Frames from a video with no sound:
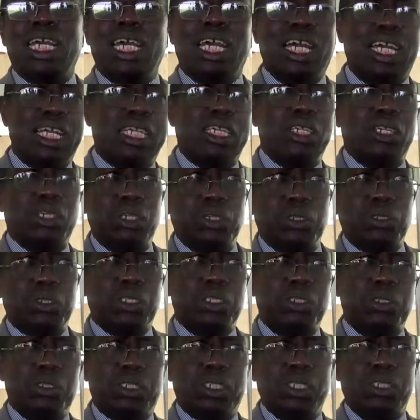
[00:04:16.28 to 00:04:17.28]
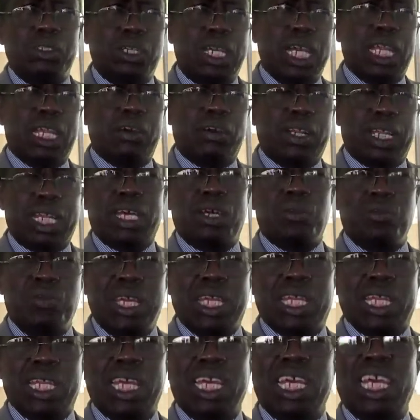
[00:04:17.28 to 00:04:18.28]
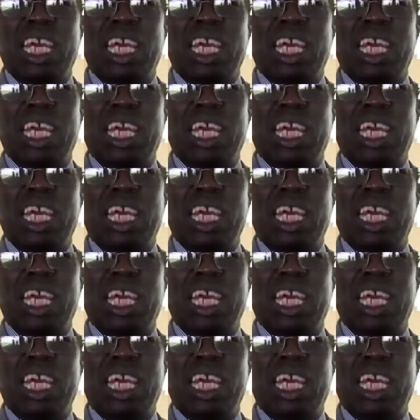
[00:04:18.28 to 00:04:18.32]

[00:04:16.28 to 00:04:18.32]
You get what I mean?